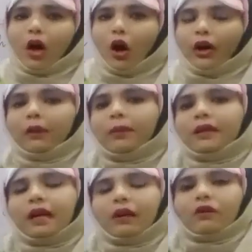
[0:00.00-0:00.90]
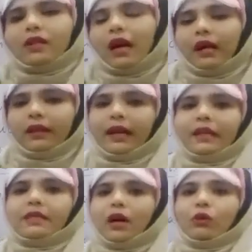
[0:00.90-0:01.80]
Audible sounds are
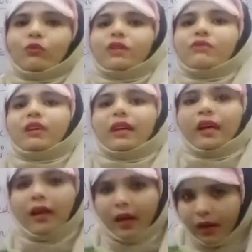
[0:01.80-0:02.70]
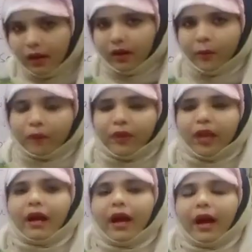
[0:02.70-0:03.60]
that sound which we can hear,
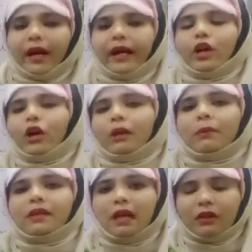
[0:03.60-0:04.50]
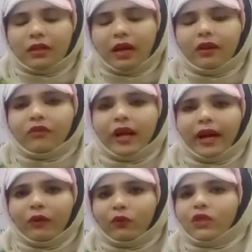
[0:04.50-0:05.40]
and inaudible sounds are
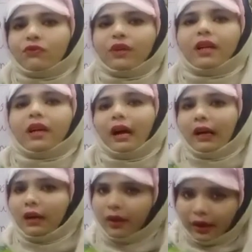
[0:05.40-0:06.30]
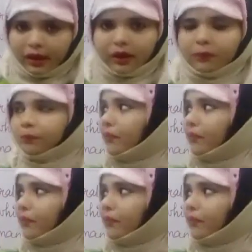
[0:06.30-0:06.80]
that which we can't hear.